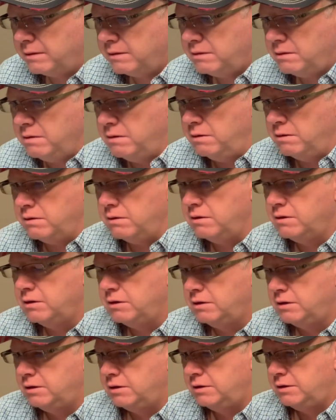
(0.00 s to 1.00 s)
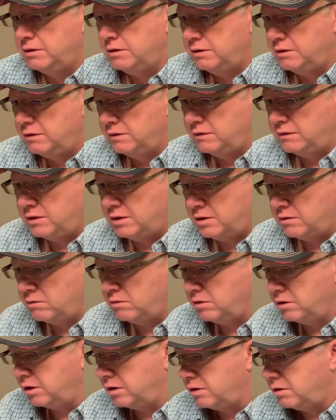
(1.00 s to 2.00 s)
It's not
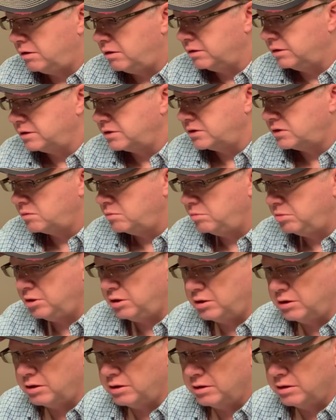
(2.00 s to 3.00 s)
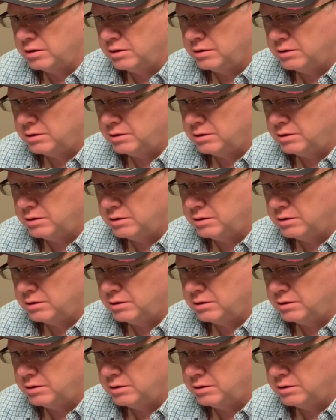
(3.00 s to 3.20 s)
really called a spear.